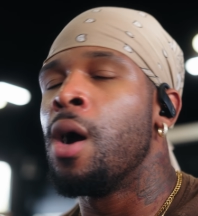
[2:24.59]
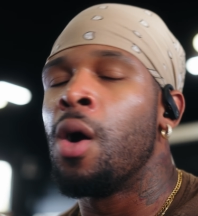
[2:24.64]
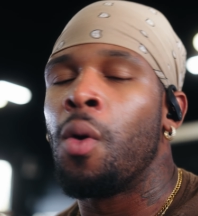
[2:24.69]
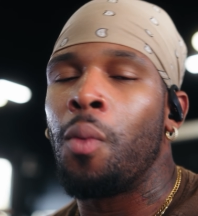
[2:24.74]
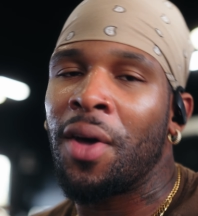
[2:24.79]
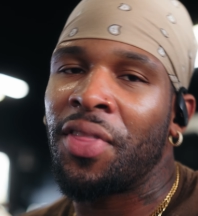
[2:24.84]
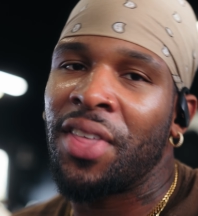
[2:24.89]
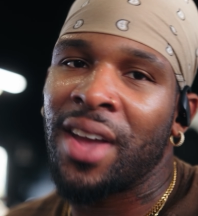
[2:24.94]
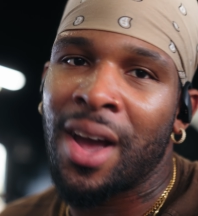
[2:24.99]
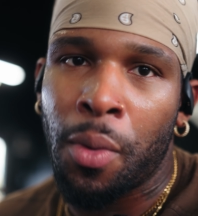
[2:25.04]

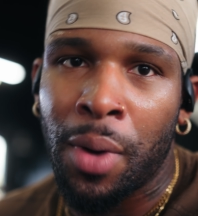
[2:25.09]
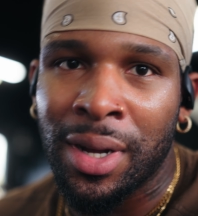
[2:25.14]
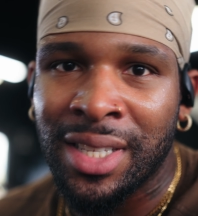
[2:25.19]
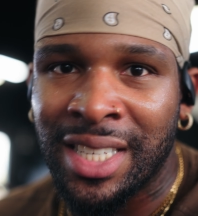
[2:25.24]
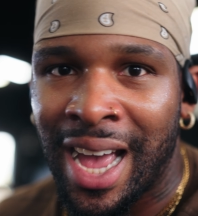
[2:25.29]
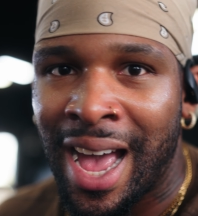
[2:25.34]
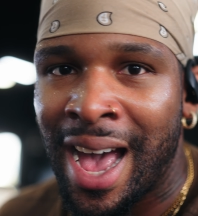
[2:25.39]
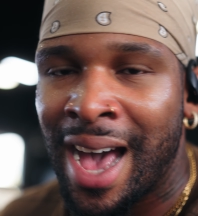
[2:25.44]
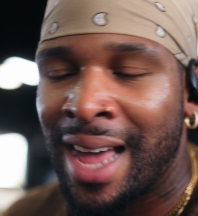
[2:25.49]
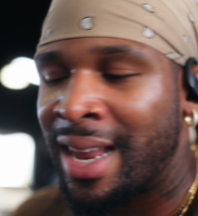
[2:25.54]
One thing I want
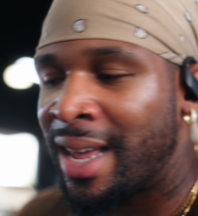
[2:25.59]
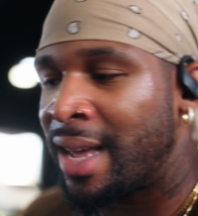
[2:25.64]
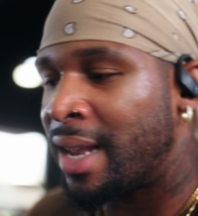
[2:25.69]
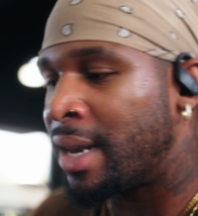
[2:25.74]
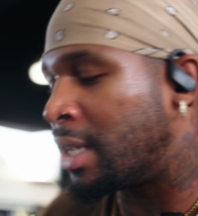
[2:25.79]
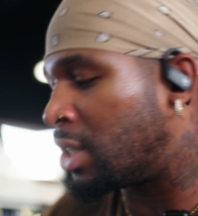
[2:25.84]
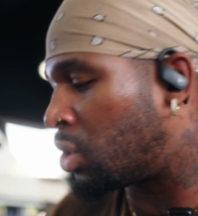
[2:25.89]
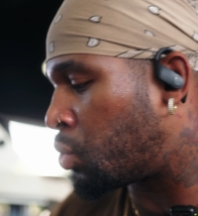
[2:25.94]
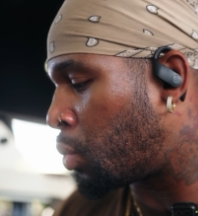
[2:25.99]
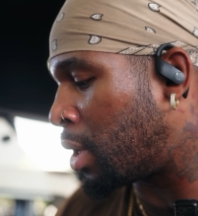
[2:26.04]
to add in
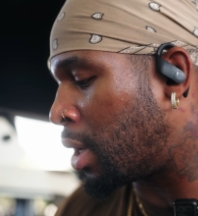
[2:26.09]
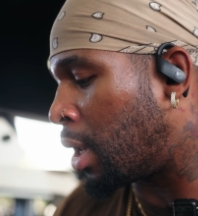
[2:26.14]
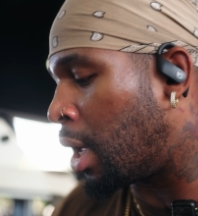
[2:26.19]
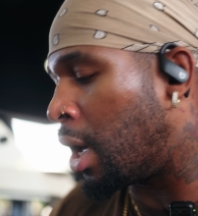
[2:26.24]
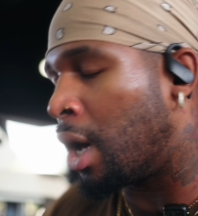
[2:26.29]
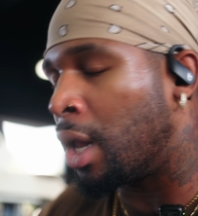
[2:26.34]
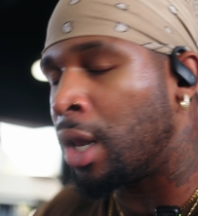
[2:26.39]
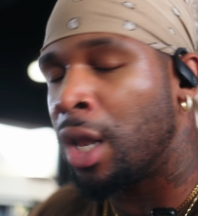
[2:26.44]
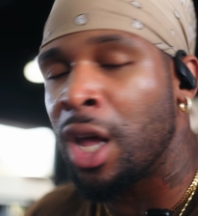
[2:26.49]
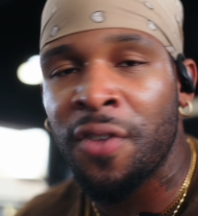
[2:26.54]
is
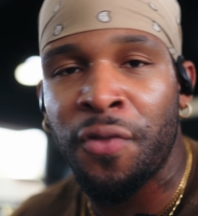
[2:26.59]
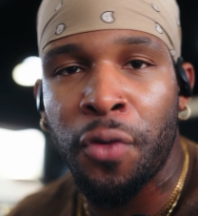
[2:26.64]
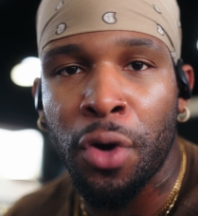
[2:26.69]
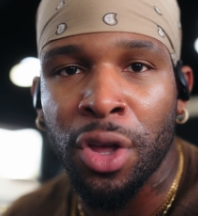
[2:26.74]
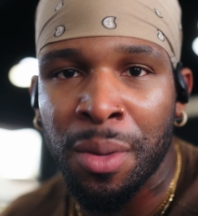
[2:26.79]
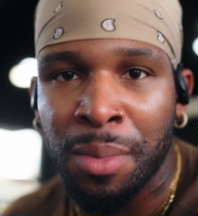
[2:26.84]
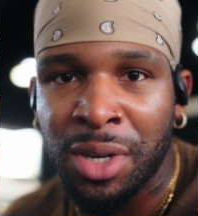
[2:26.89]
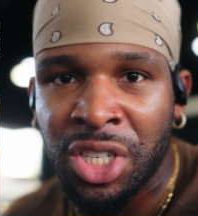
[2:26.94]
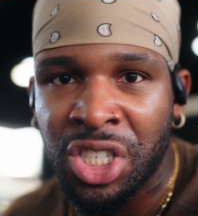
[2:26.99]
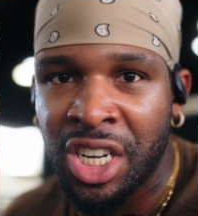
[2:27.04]
look for
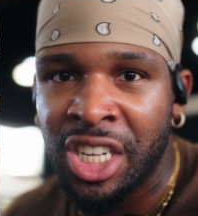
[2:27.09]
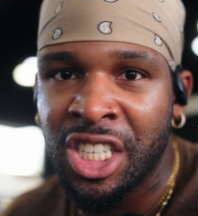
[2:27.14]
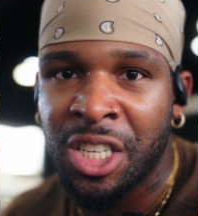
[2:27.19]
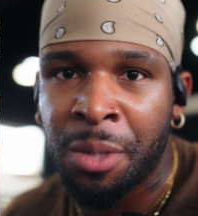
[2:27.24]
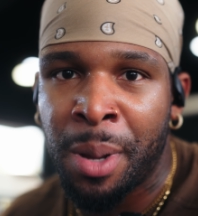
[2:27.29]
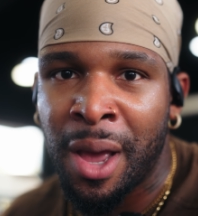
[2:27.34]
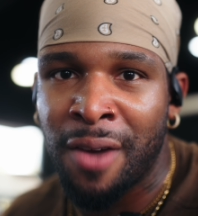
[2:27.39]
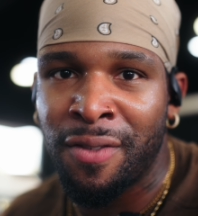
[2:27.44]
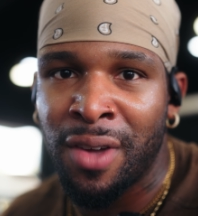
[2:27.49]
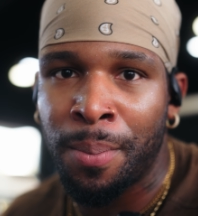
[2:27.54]
the machine's
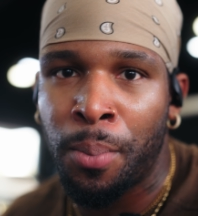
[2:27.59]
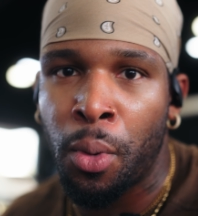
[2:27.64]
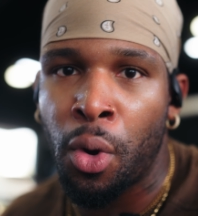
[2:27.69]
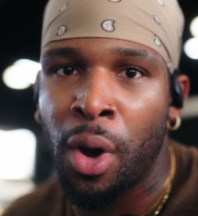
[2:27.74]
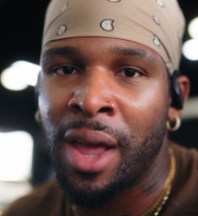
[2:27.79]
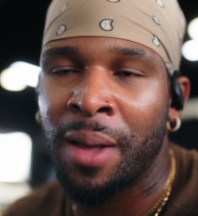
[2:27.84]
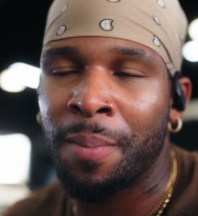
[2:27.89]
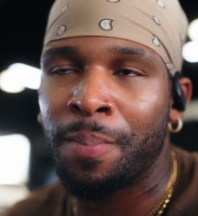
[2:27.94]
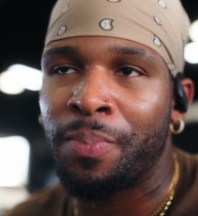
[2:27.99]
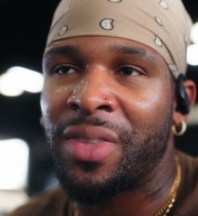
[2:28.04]
pivot
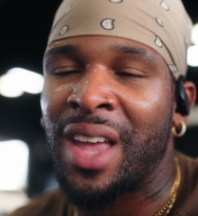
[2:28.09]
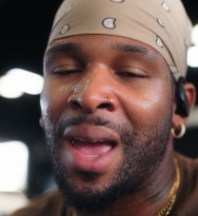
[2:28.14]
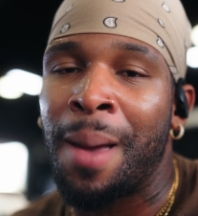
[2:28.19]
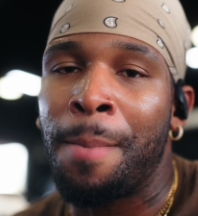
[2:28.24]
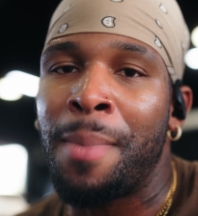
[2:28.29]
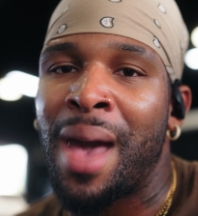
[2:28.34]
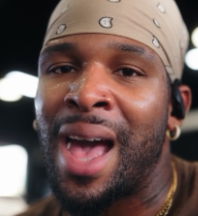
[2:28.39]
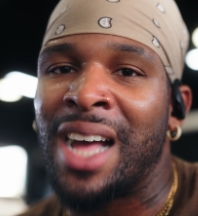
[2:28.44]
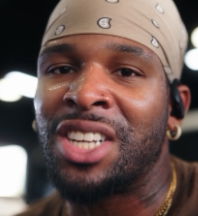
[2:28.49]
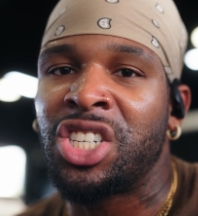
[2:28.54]
points
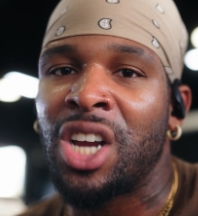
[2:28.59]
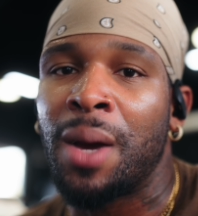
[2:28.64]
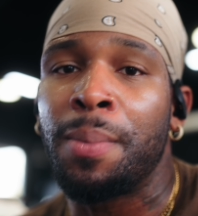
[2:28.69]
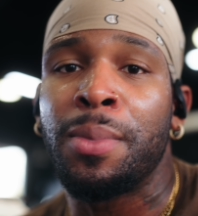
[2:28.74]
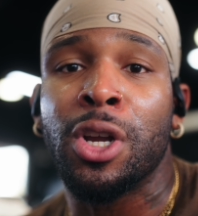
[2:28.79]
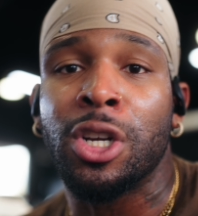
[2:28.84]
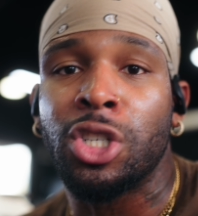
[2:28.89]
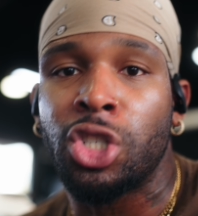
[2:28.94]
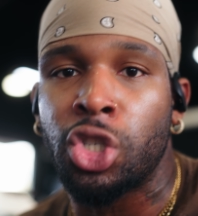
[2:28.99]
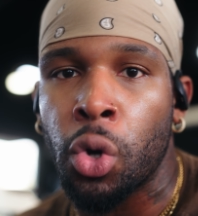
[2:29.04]
and match up
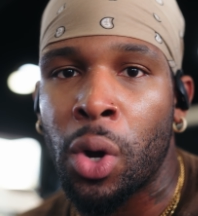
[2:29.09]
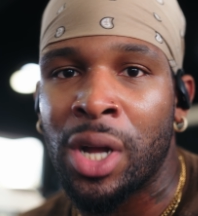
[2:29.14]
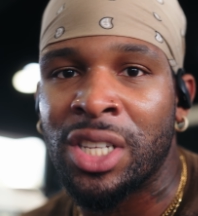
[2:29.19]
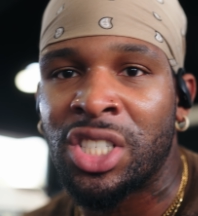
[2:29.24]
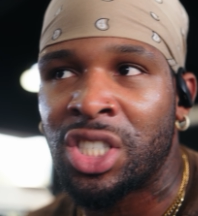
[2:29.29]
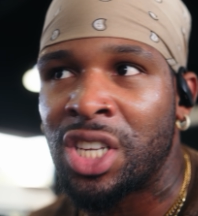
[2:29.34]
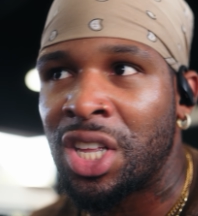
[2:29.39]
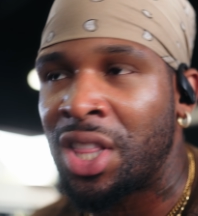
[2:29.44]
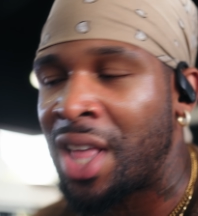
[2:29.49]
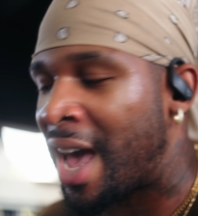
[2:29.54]
your
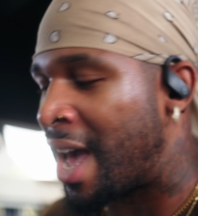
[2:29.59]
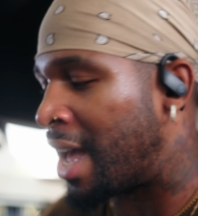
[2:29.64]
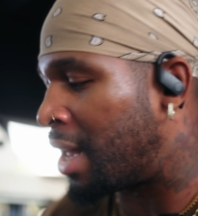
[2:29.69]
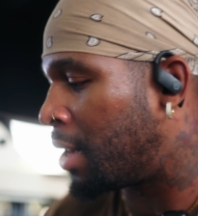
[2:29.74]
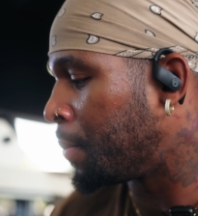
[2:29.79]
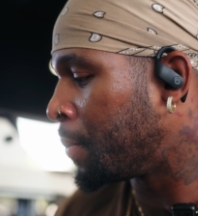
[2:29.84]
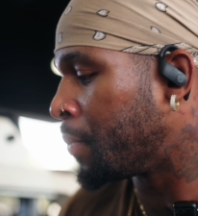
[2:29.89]
joints to that.